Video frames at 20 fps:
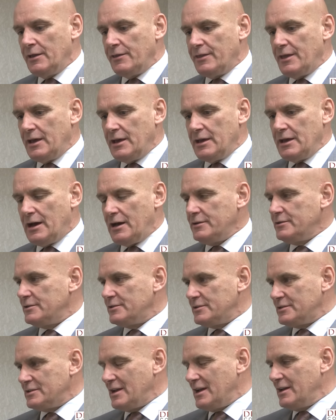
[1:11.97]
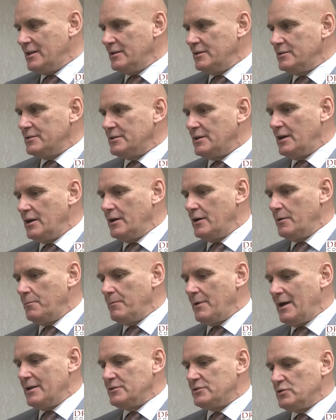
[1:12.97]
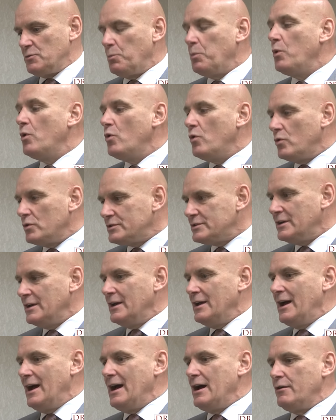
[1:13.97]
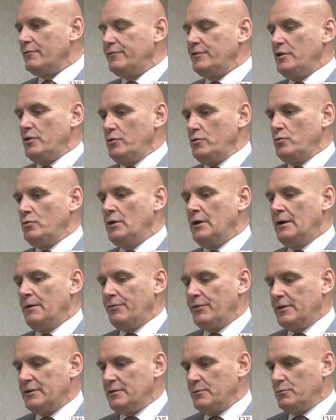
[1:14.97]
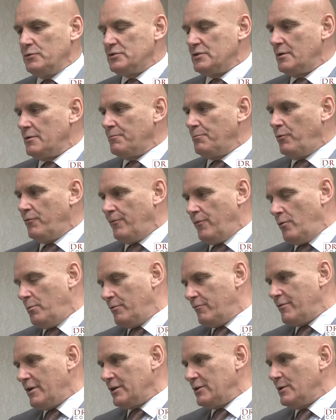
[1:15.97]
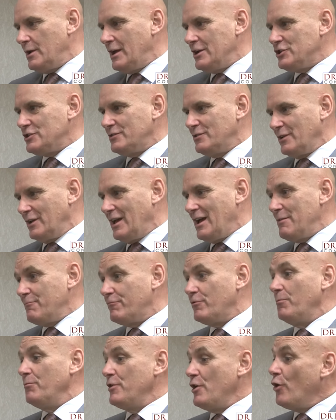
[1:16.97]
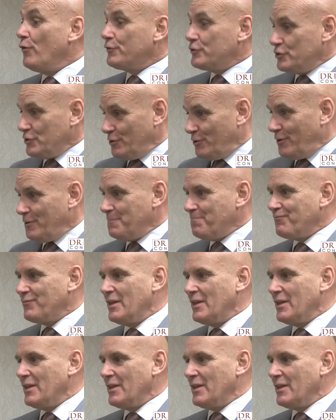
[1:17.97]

they understand and support our view that it was a form of regulation that came from the offshore,